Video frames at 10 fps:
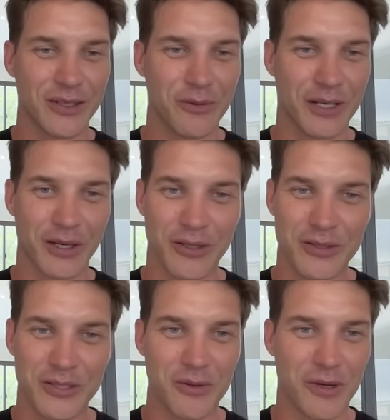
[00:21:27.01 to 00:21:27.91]
You know, we're going to learn
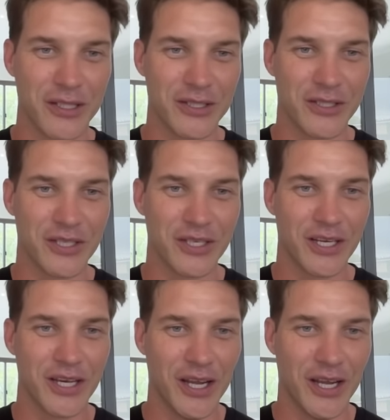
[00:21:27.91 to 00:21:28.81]
so much
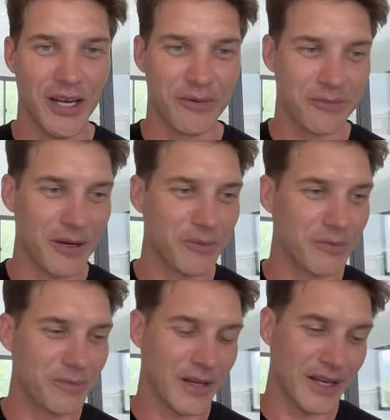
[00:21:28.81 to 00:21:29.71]
and and
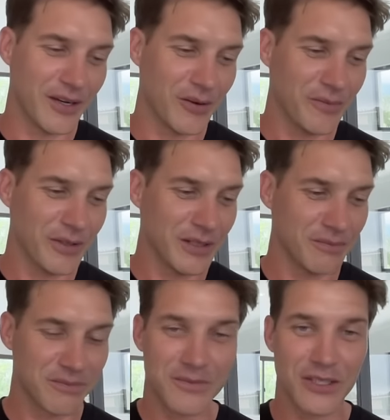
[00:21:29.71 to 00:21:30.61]
and
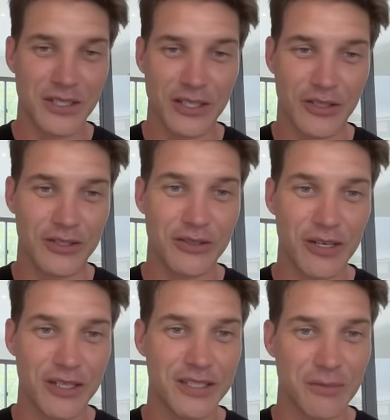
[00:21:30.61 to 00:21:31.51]
hopefully you know just
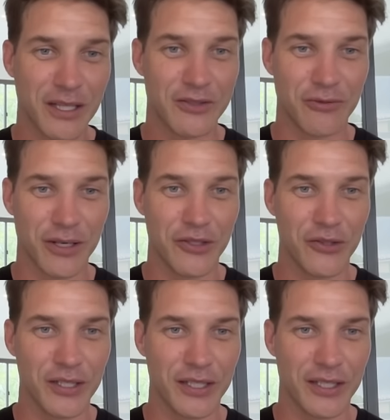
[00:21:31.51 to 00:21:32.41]
create something that's really
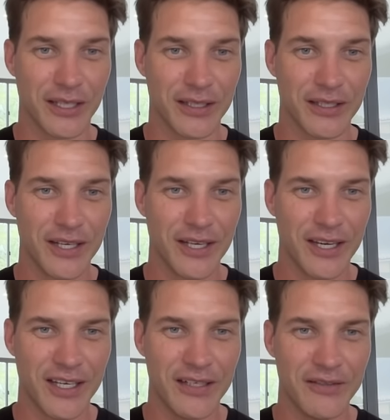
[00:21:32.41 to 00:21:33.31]
unique and,
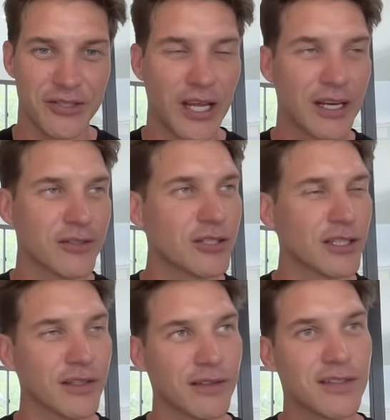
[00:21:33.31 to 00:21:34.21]
and kind of challenge
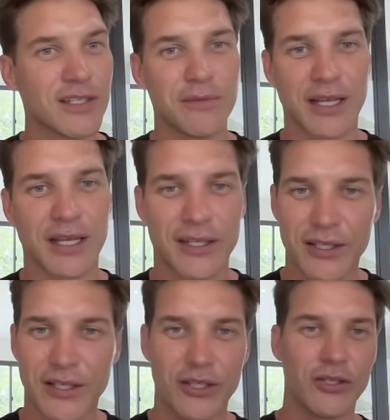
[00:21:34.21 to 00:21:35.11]
the the teams like
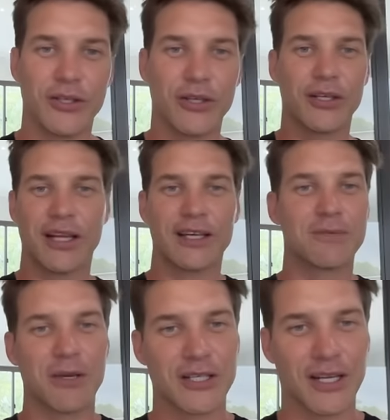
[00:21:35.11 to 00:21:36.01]
you, look at like
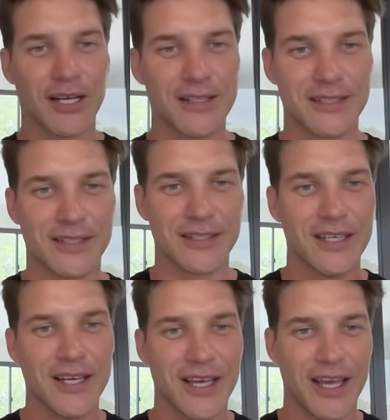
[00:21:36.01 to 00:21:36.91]
specialized and
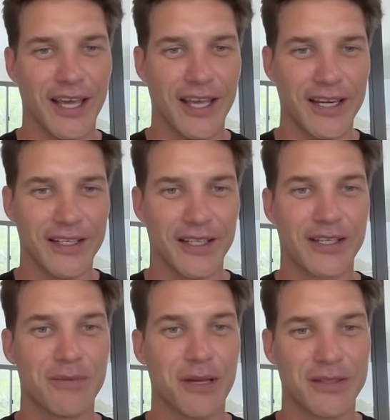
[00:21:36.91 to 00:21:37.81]
and the
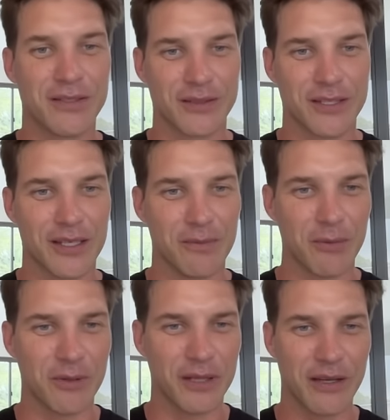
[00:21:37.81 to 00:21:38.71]
Commencal team i
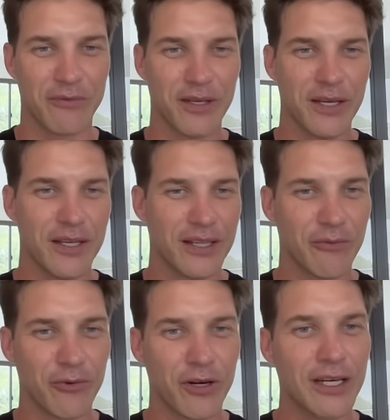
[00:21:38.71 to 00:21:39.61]
mean they've
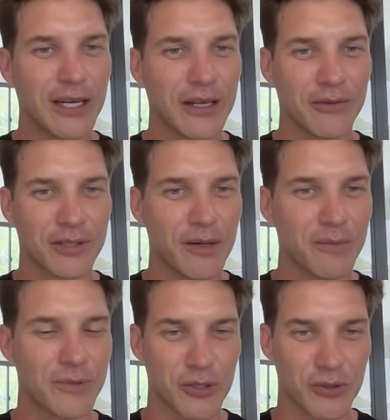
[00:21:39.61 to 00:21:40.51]
they've really leveled
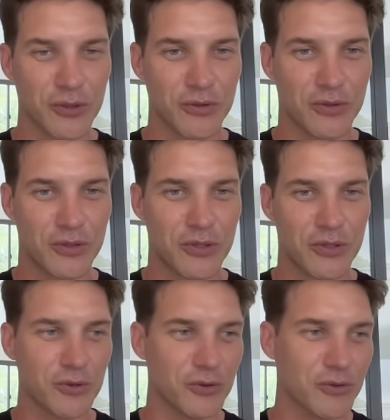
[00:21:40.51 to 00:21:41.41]
up to
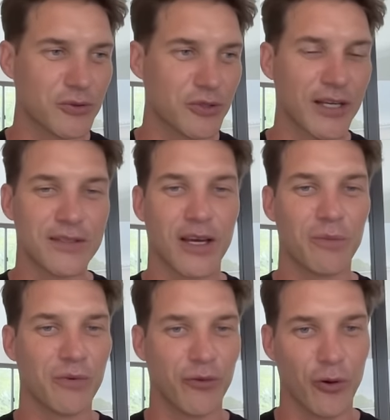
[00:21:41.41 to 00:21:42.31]
to track
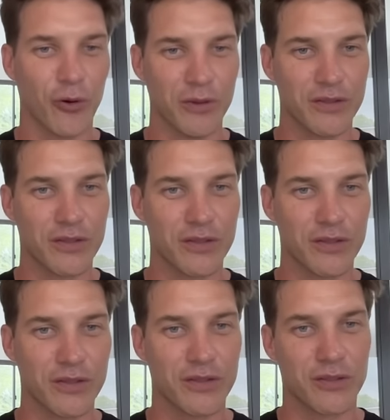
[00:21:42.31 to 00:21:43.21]
side performance
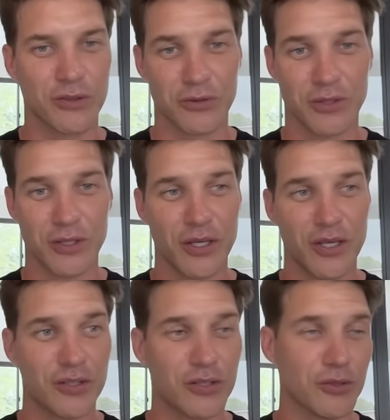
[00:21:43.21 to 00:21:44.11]
to
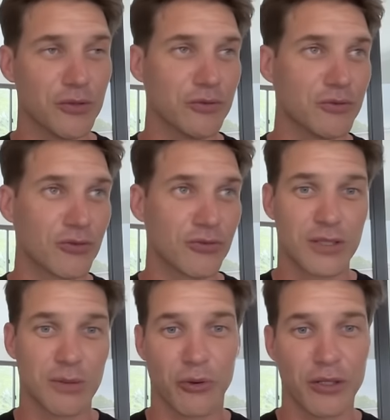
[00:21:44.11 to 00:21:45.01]
to tr-
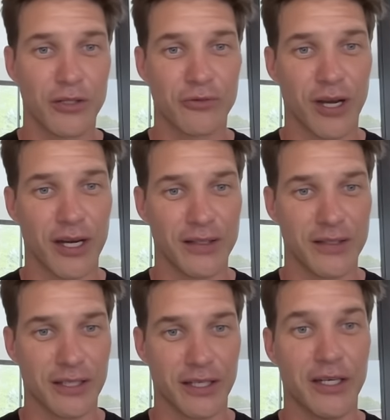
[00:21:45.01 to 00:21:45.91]
supporting those riders in
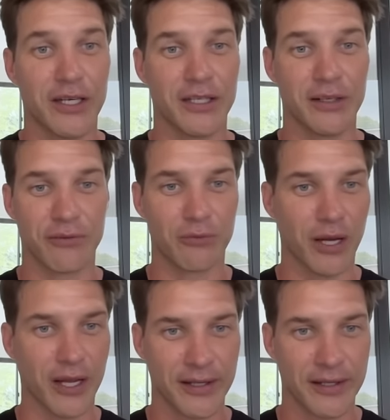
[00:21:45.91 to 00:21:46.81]
a in a different
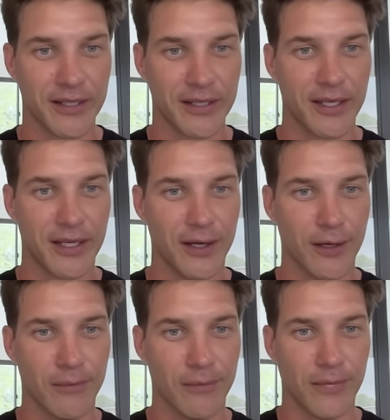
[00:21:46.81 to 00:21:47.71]
way
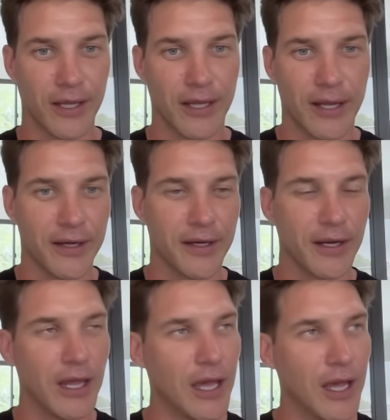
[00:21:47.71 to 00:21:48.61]
um, and, and,
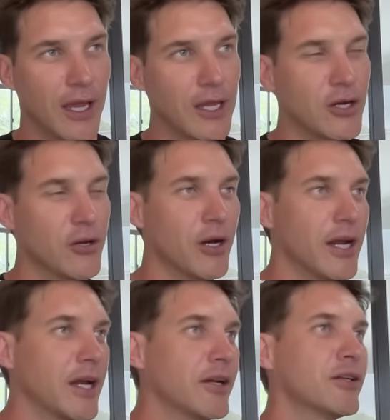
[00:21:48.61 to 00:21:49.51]
you know
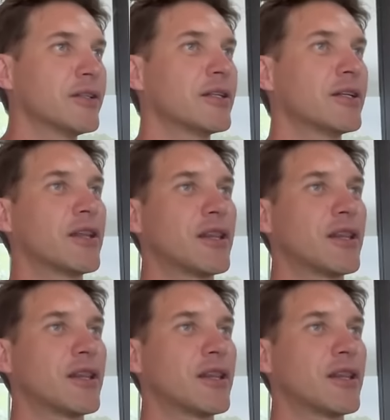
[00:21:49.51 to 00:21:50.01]
I, I, don't